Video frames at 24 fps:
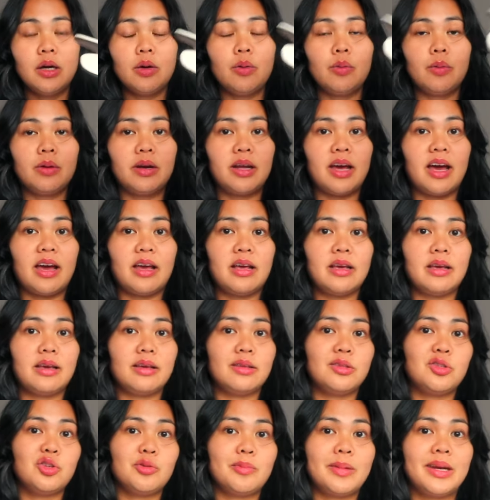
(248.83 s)
when I
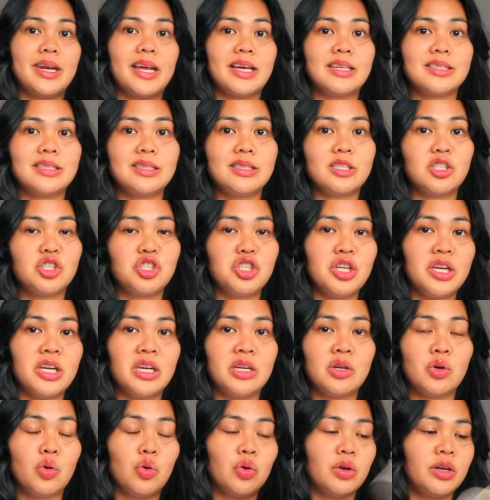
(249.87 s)
do my next
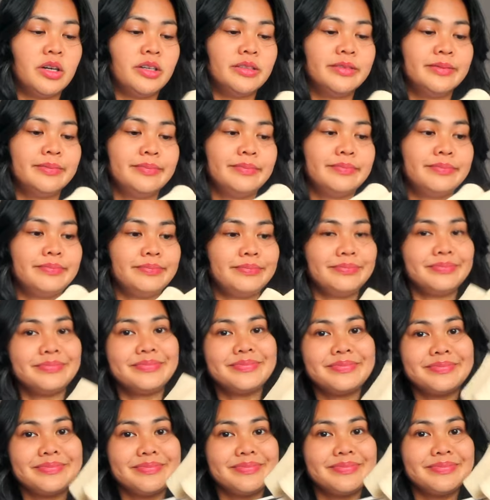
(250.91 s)
Shein order.
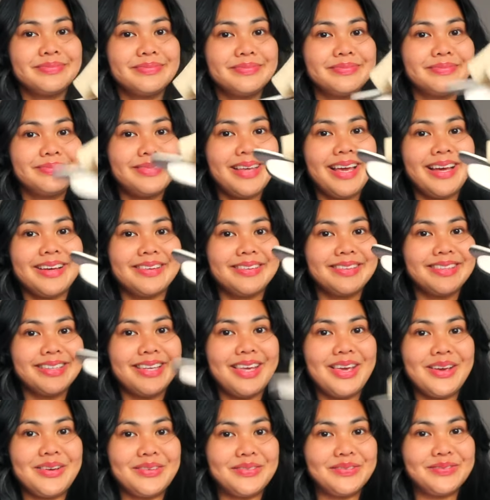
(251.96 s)
Yeah, it's
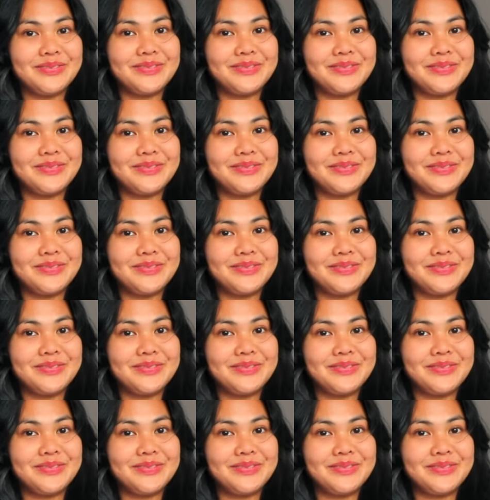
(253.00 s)
cute.